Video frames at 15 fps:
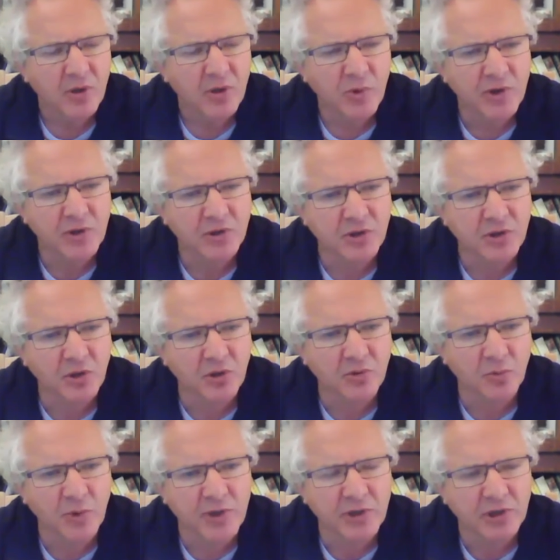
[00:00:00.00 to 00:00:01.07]
we could
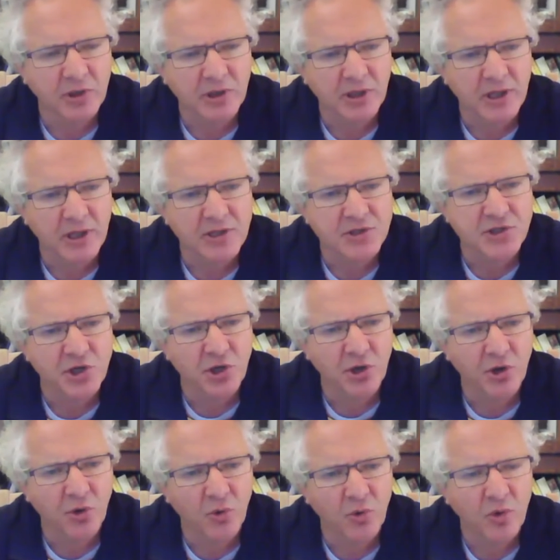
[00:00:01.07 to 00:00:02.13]
look at
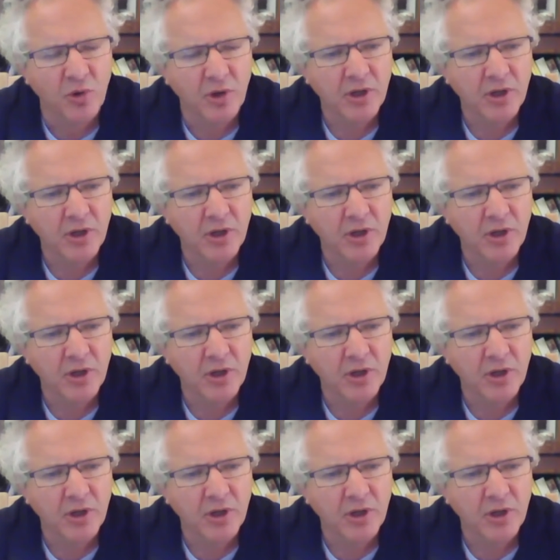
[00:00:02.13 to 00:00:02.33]
internal